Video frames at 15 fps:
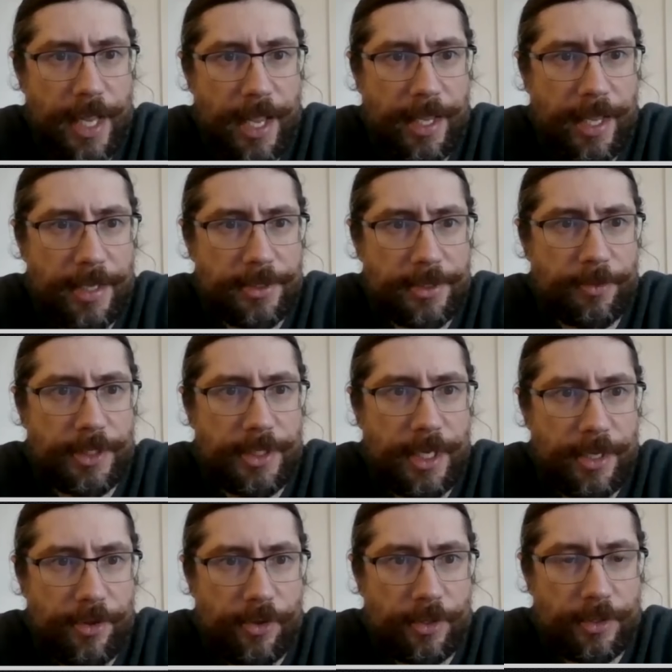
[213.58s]
that NAC has the
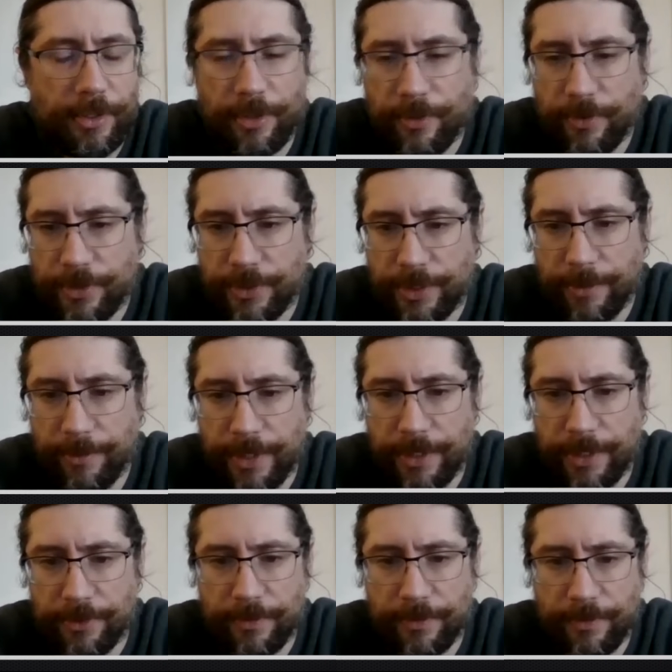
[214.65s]
potential to host some of
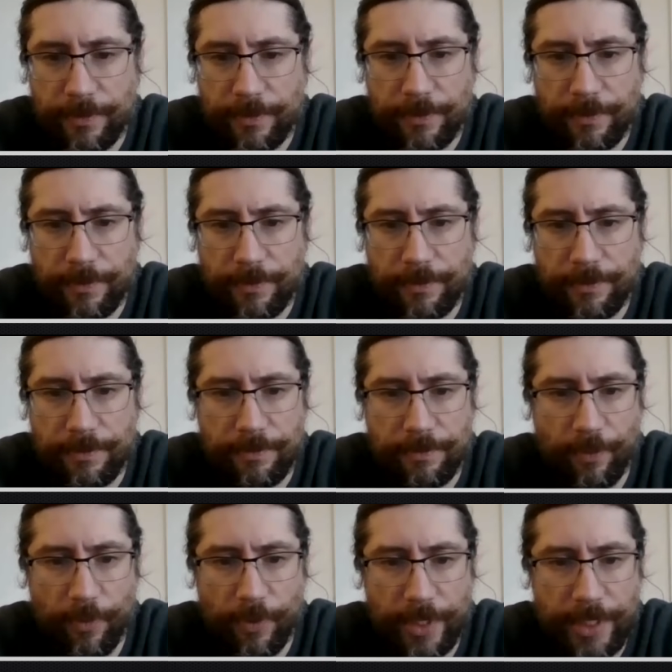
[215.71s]
these
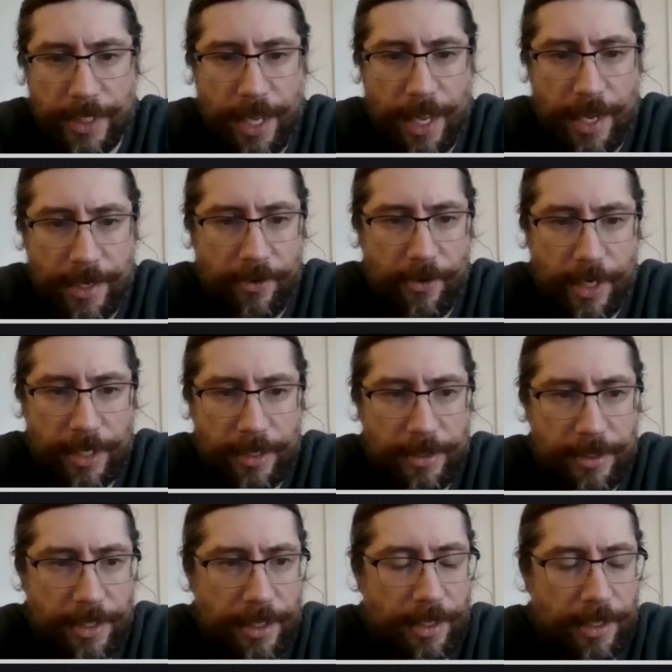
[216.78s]
really high
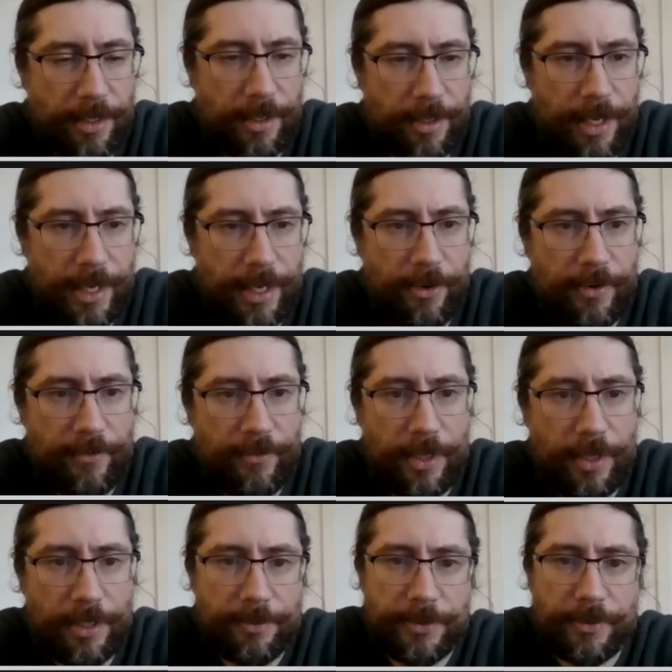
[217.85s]
grade
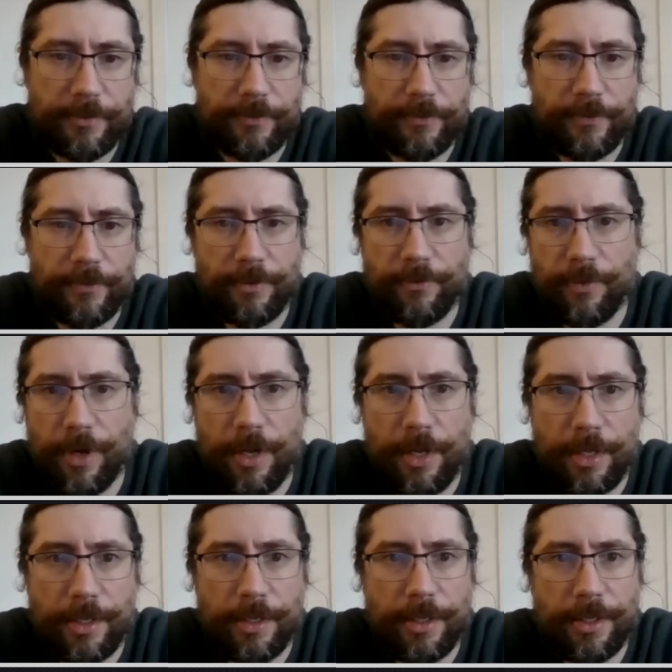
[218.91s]
volumes of
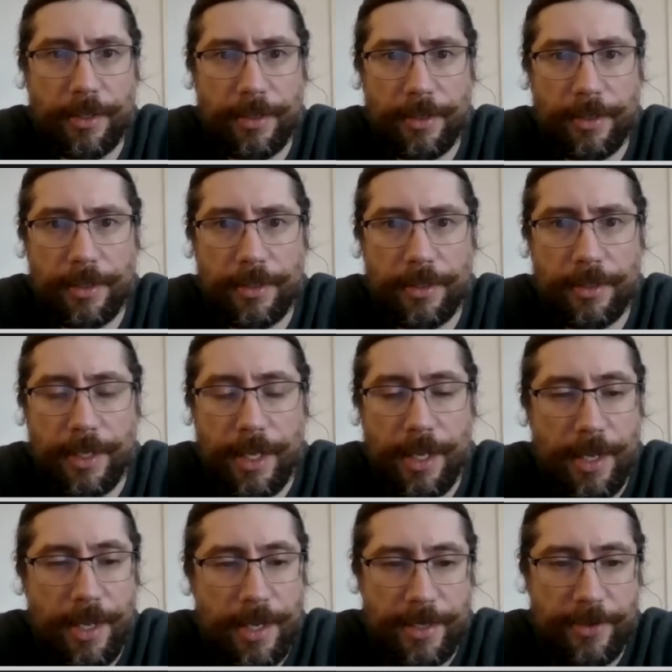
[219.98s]
rock,
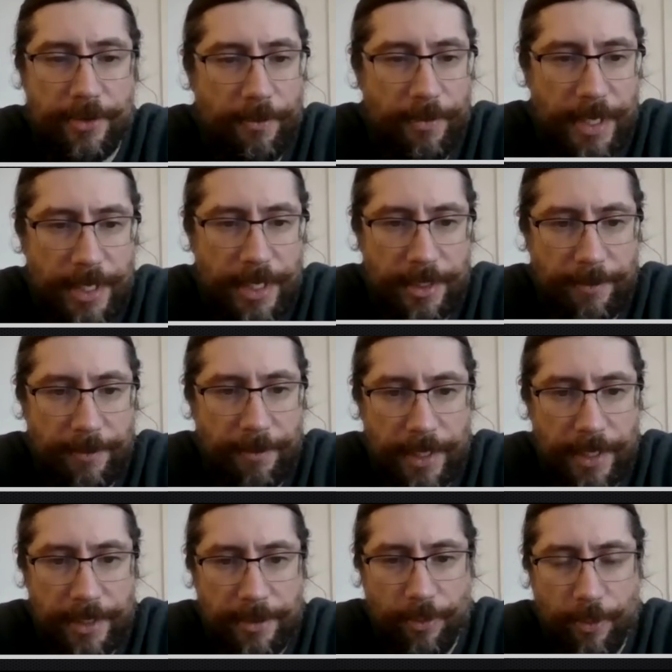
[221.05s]
either immediately
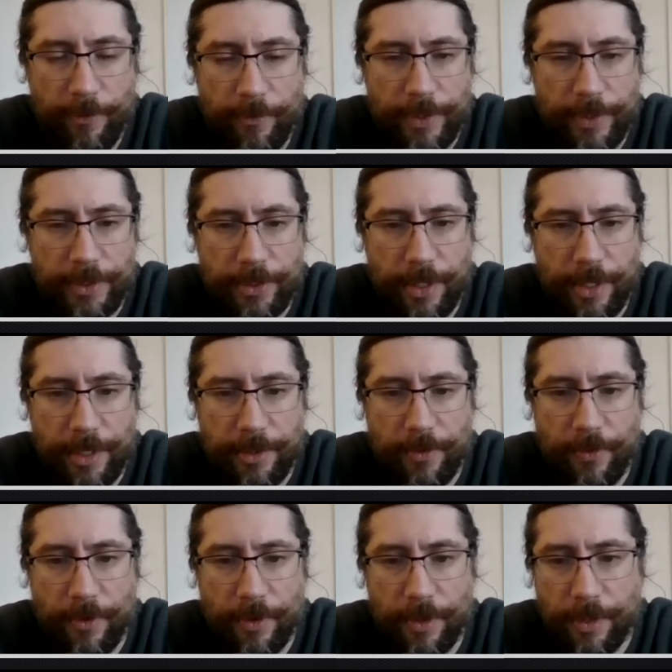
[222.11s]
abutting the porphyry
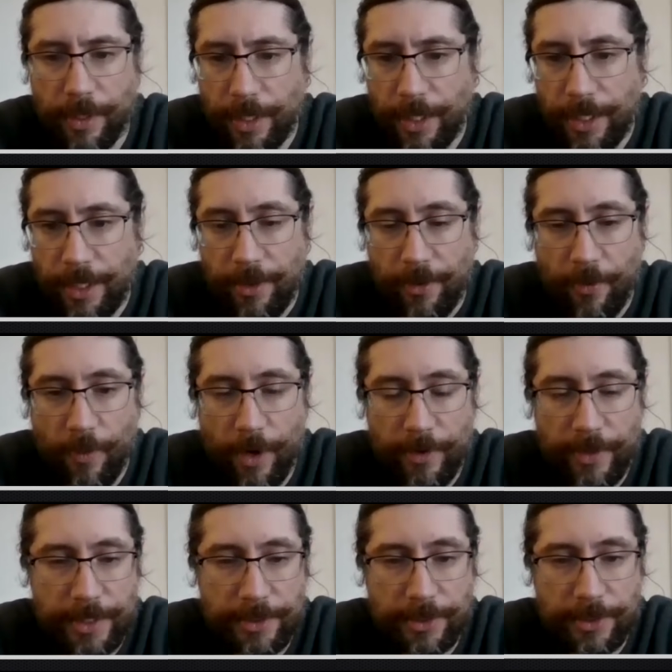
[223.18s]
stock or where
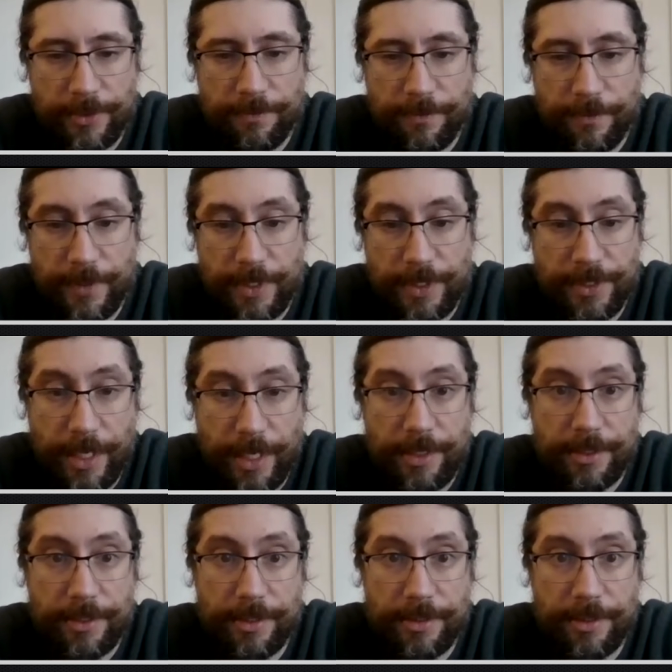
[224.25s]
these
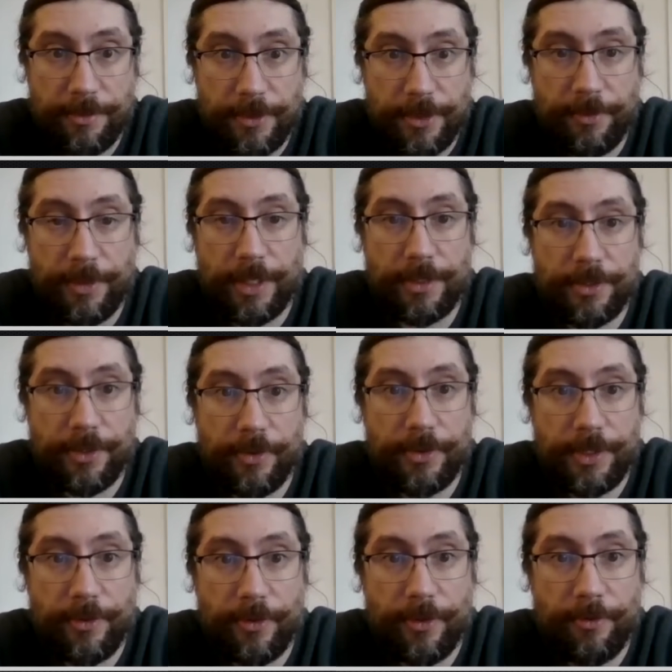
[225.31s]
dikes that seem to be
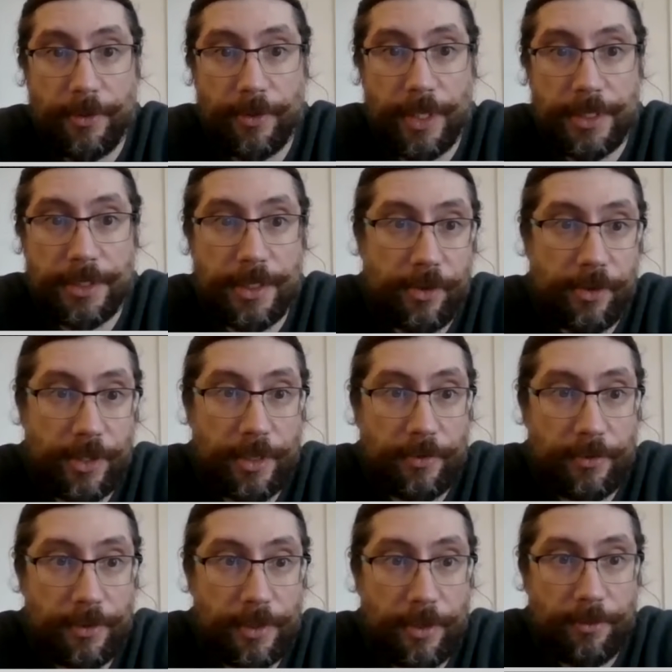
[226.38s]
associated with the mineralization
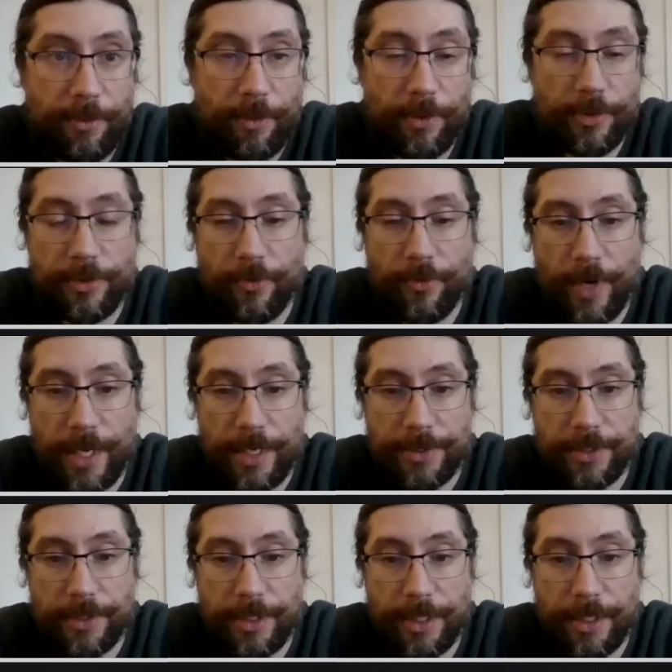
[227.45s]
outboard to the
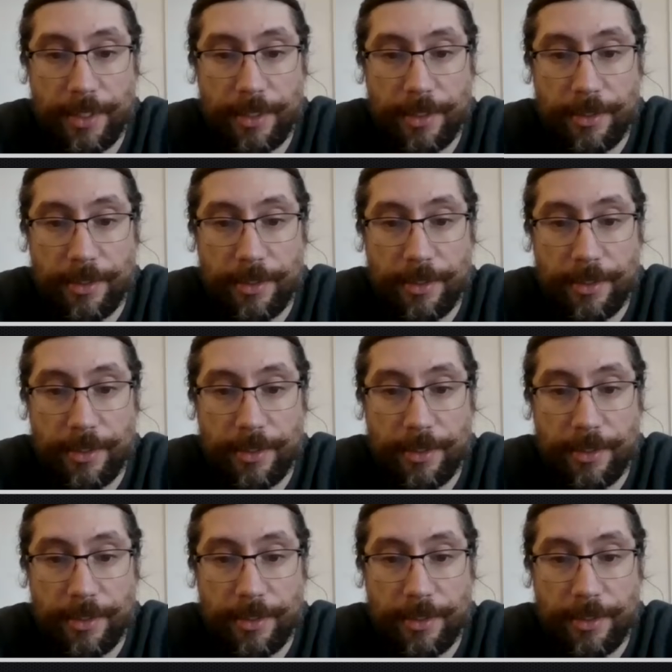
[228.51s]
west